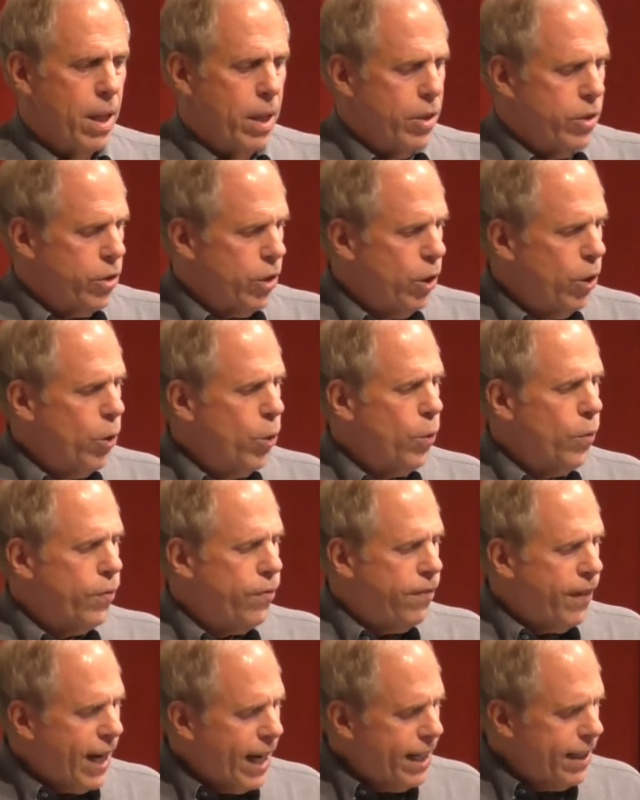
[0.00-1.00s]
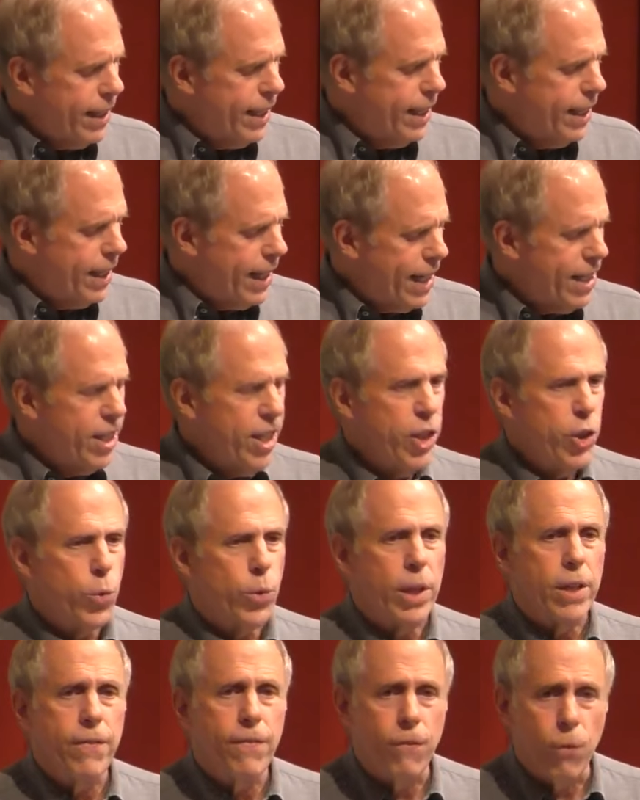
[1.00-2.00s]
So finally, in
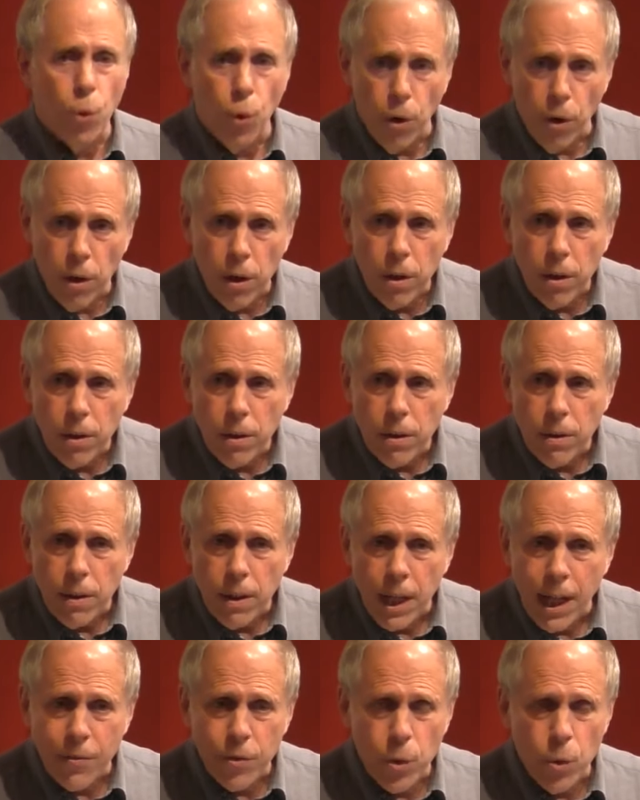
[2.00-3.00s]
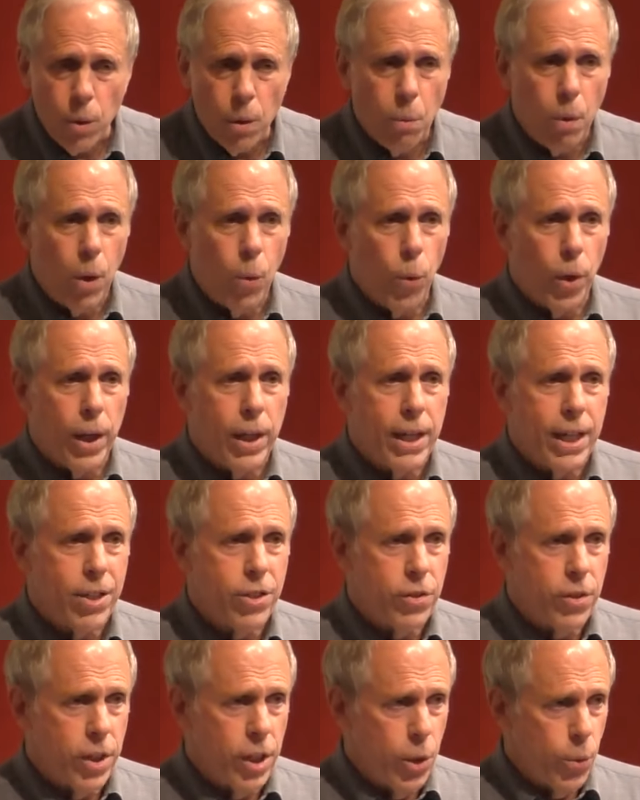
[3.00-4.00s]
1924, after World War I,
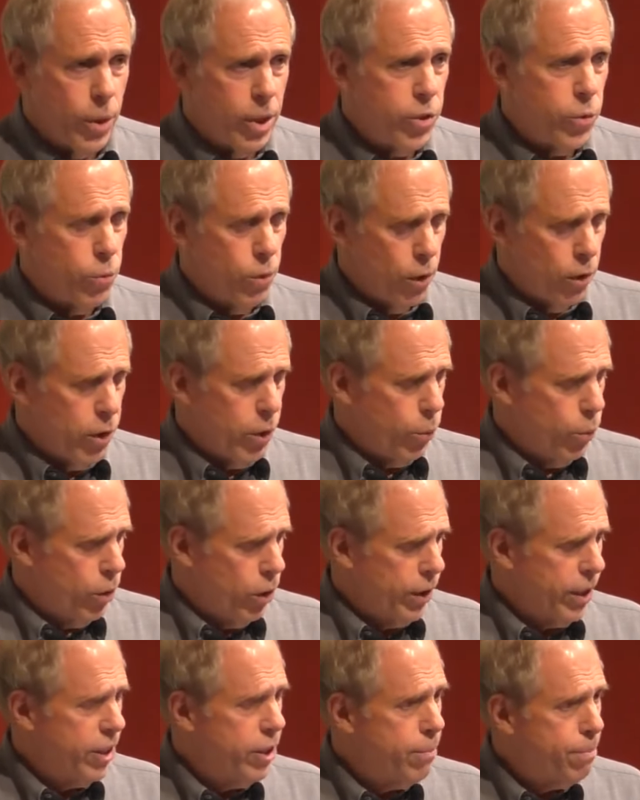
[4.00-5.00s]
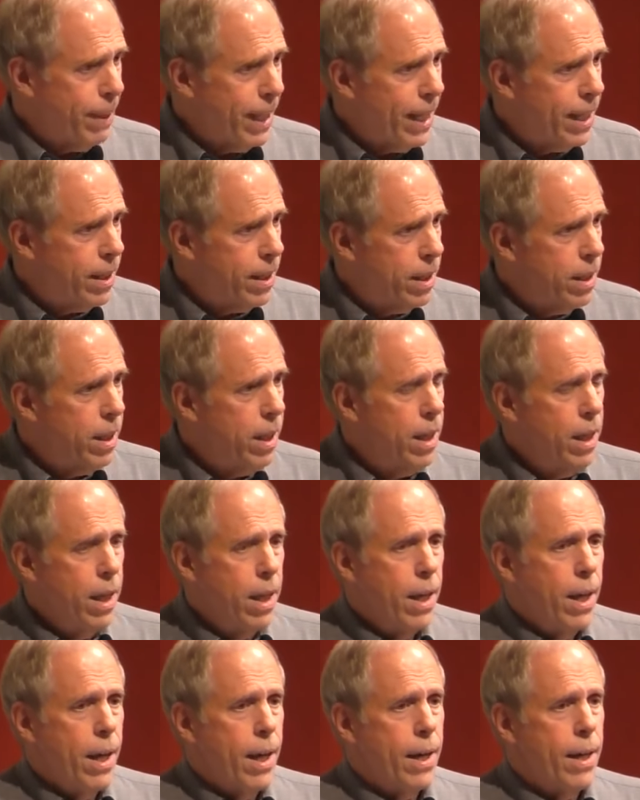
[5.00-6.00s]
as the U.S. role in the world expanded,
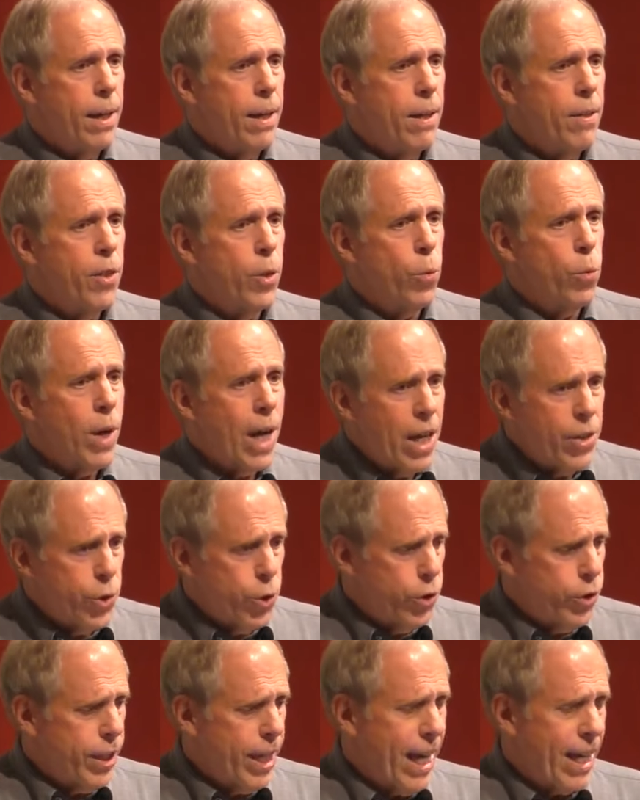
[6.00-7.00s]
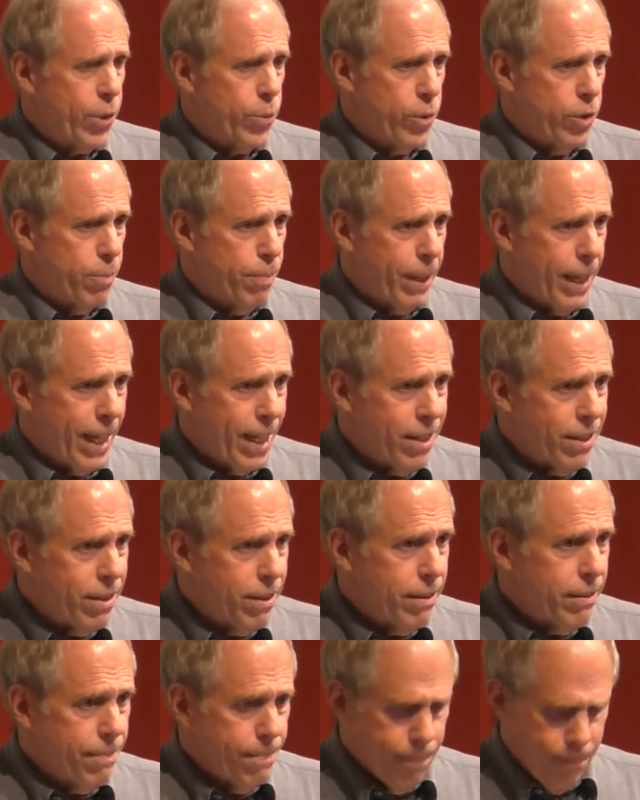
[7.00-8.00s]
the Rogers Act was
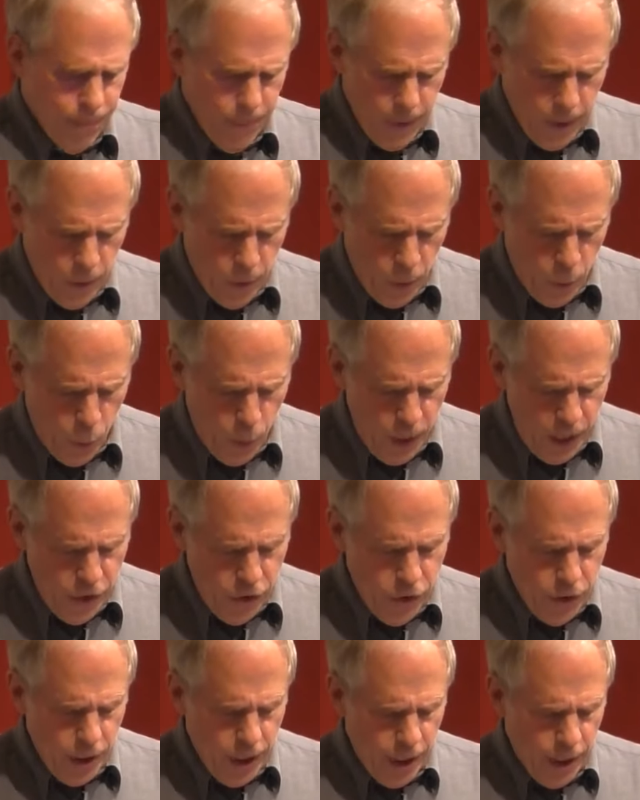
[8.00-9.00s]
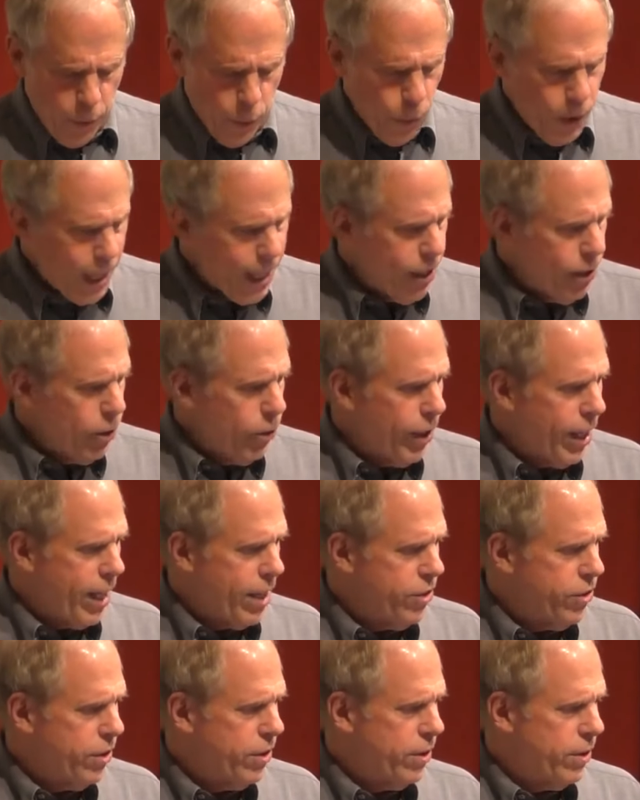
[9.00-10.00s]
passed, which
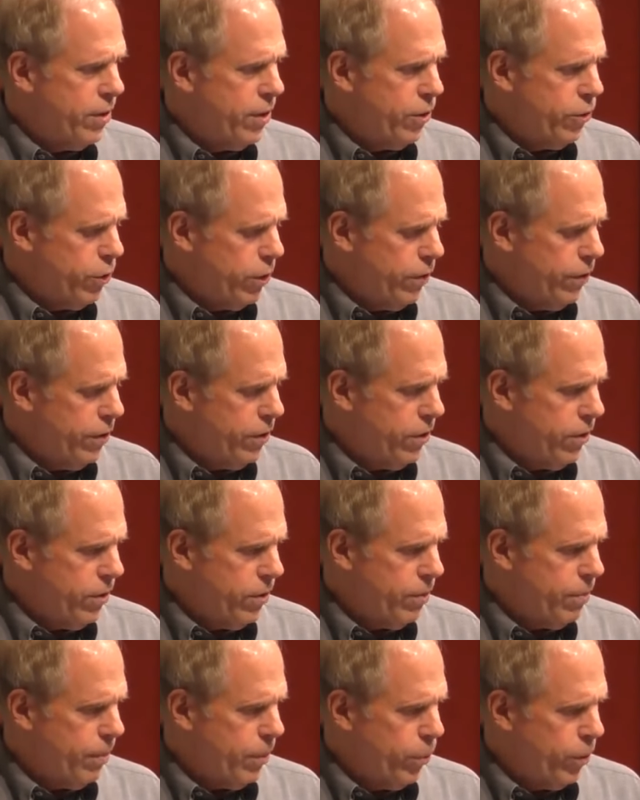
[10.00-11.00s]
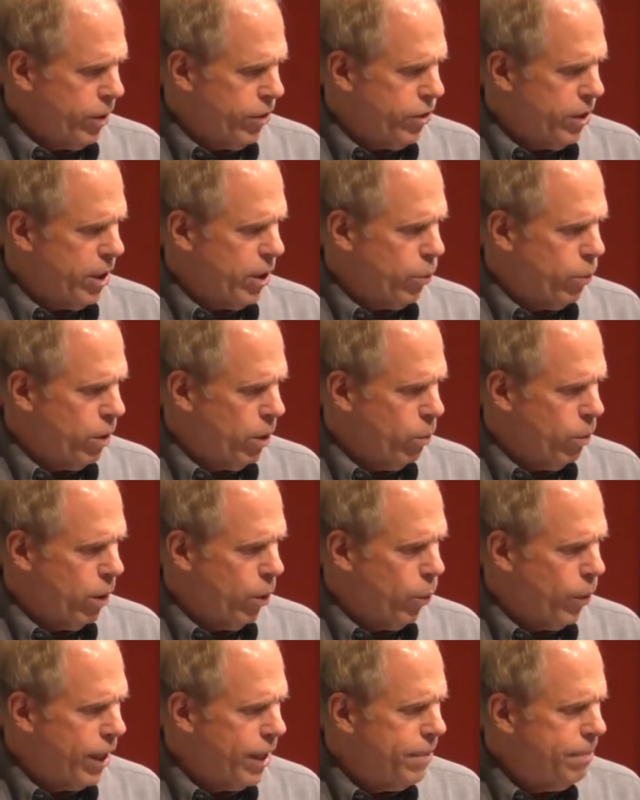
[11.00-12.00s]
regularized the service. Here's Wilson at World
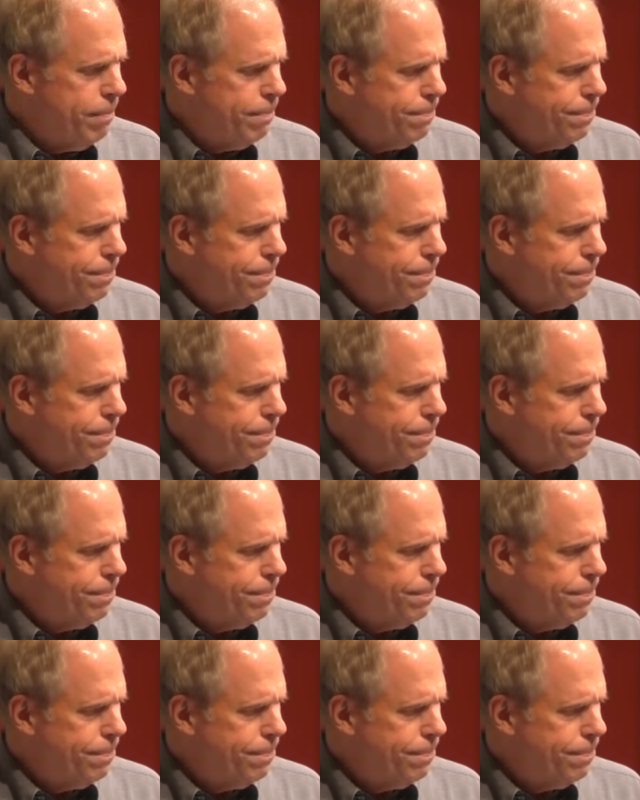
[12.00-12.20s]
War I.